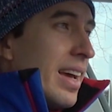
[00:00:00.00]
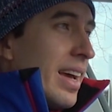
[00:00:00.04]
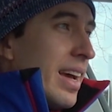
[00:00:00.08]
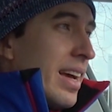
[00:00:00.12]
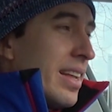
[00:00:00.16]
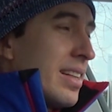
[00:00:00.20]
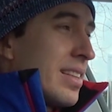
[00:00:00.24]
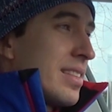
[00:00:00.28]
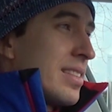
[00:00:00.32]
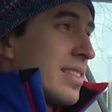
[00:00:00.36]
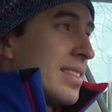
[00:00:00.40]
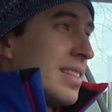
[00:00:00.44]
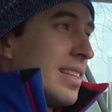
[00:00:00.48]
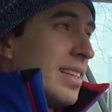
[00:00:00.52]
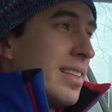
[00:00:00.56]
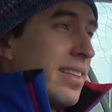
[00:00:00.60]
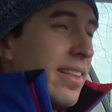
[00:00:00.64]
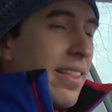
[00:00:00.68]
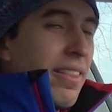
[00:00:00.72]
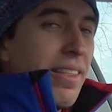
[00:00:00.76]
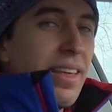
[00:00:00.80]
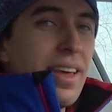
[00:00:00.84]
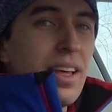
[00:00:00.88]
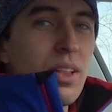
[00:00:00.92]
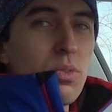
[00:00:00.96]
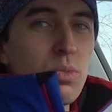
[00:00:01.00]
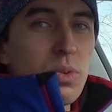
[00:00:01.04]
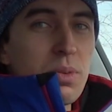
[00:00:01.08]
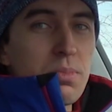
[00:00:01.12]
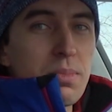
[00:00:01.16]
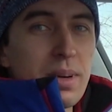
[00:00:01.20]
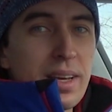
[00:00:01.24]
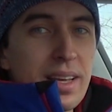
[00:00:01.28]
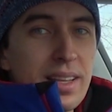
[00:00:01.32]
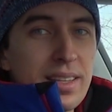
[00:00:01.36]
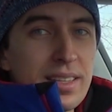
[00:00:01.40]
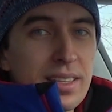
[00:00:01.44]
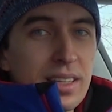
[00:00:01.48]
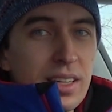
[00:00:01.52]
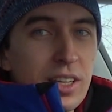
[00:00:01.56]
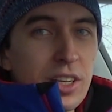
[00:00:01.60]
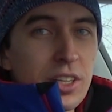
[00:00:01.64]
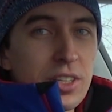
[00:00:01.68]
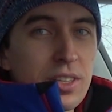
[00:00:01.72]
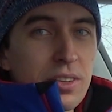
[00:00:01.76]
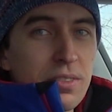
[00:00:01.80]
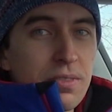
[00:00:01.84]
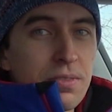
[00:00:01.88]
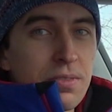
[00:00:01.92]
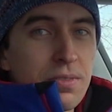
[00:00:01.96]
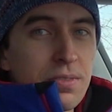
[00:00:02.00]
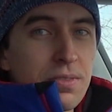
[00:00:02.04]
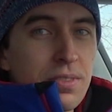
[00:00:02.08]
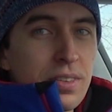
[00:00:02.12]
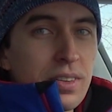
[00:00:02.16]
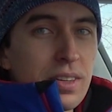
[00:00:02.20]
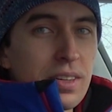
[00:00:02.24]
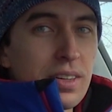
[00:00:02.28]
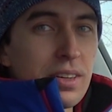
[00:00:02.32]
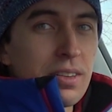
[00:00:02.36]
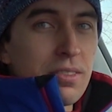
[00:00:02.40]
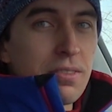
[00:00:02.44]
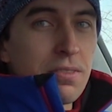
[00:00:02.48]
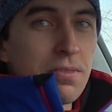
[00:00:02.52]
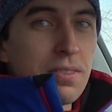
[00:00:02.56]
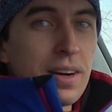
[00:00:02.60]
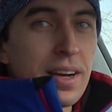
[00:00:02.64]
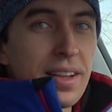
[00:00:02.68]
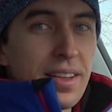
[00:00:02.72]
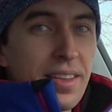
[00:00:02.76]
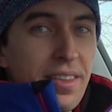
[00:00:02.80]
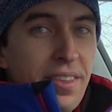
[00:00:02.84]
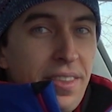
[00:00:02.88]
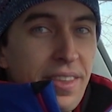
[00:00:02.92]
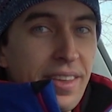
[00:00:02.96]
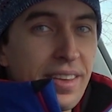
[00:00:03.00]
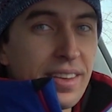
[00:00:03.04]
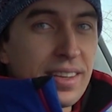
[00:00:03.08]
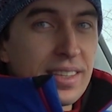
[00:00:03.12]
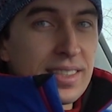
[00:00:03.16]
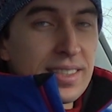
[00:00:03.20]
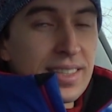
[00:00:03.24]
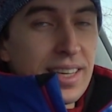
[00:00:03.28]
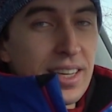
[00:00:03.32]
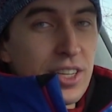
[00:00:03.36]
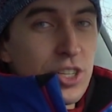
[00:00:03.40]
And since then we made a lot of funny things.